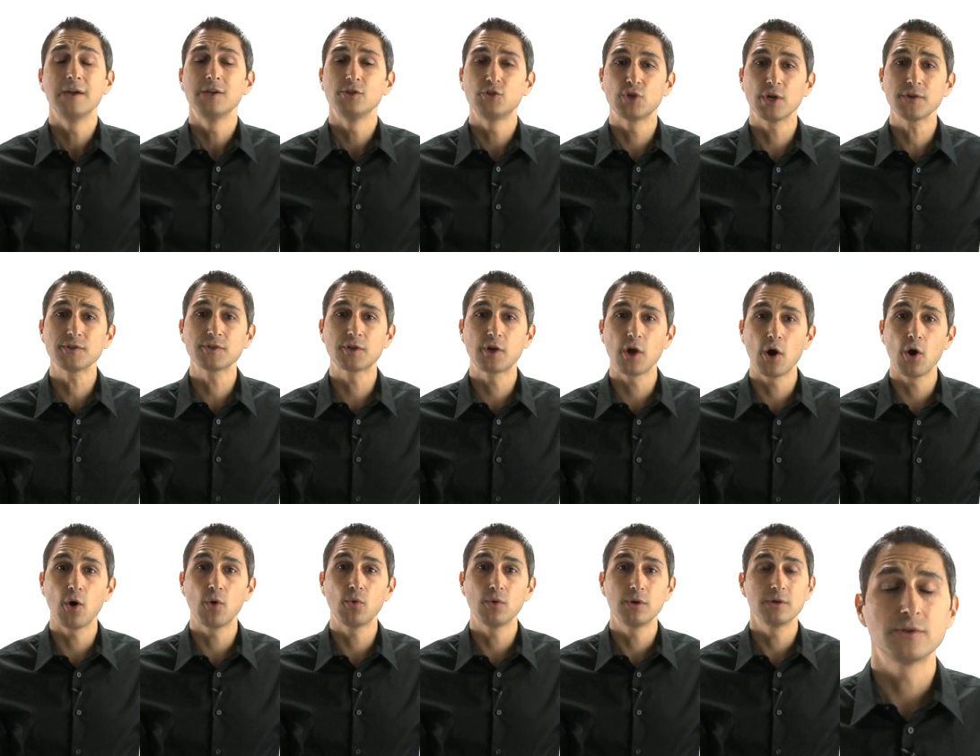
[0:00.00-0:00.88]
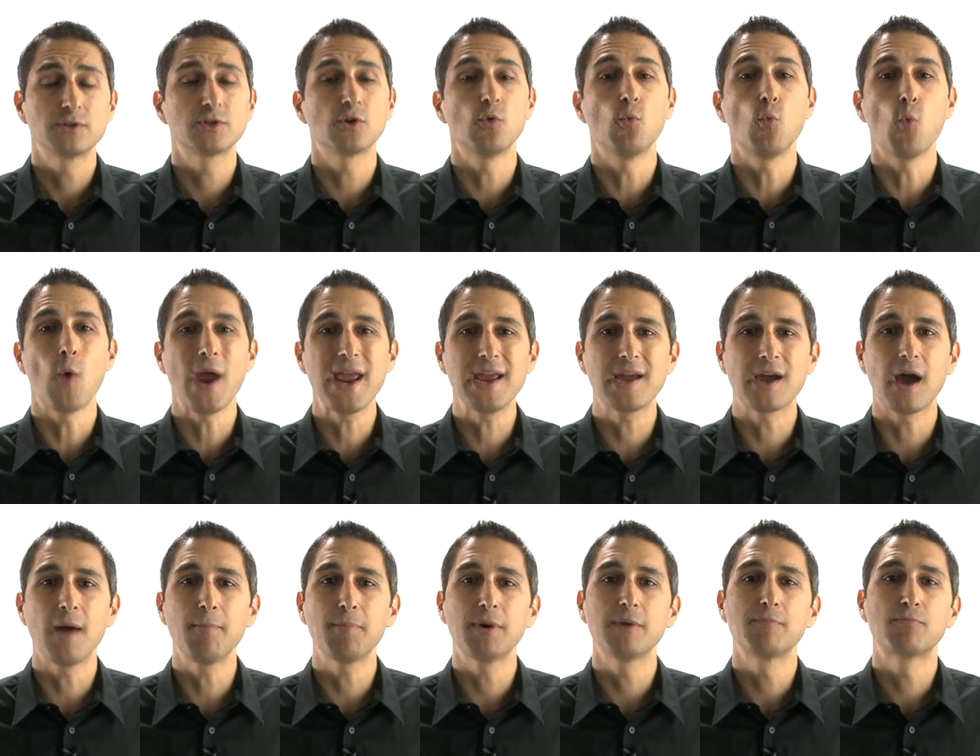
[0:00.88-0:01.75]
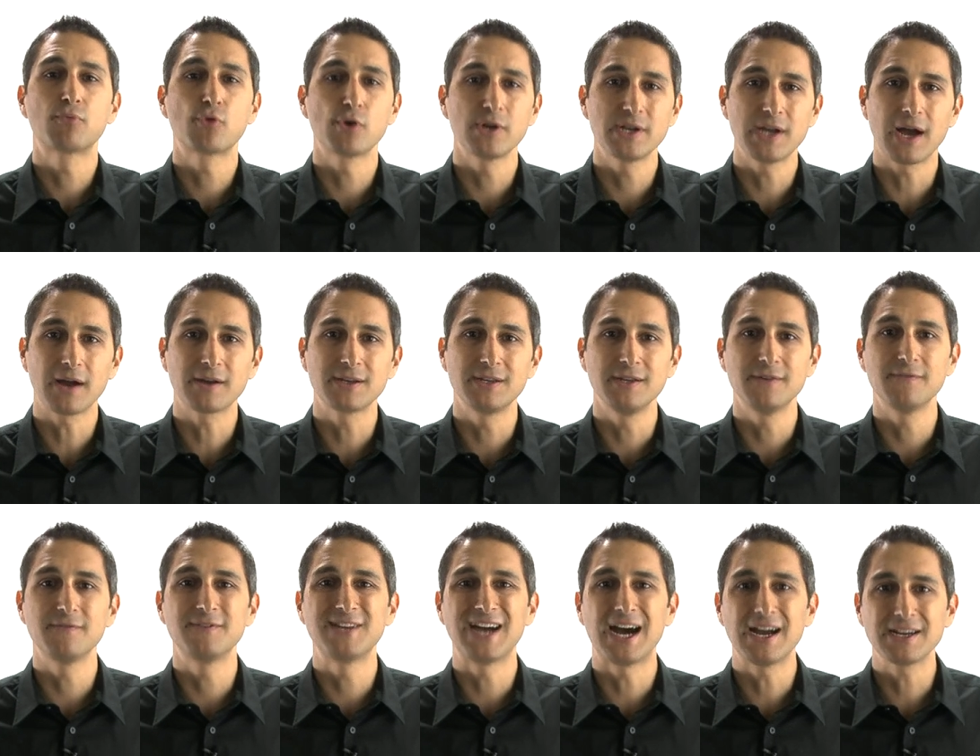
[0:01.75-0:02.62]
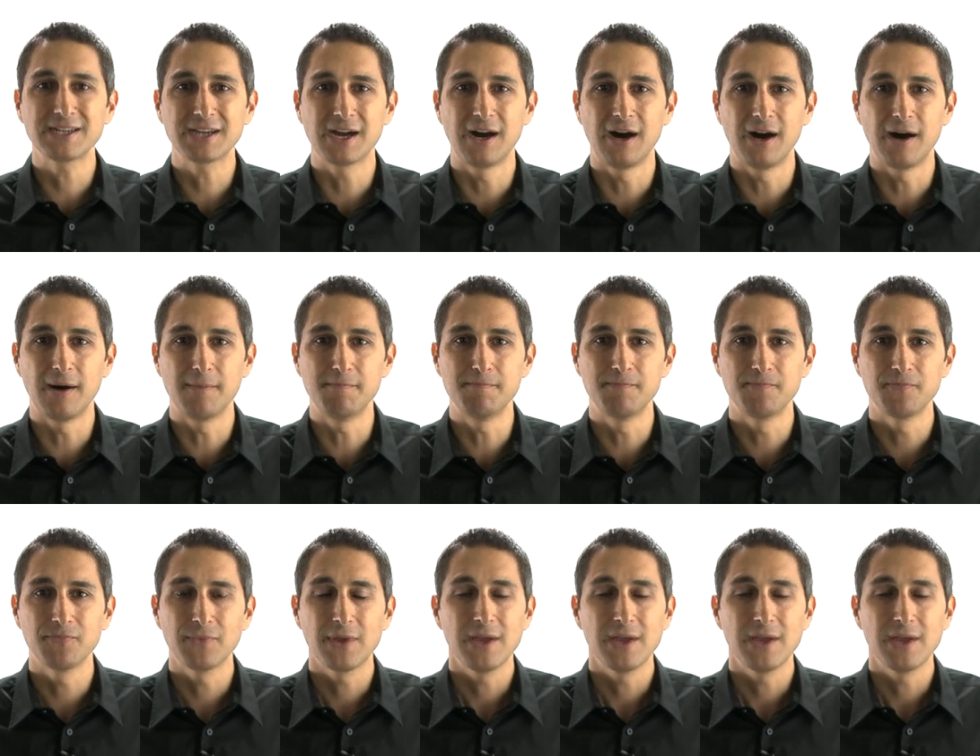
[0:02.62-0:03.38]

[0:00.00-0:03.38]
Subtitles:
just go to wakeupproductive.com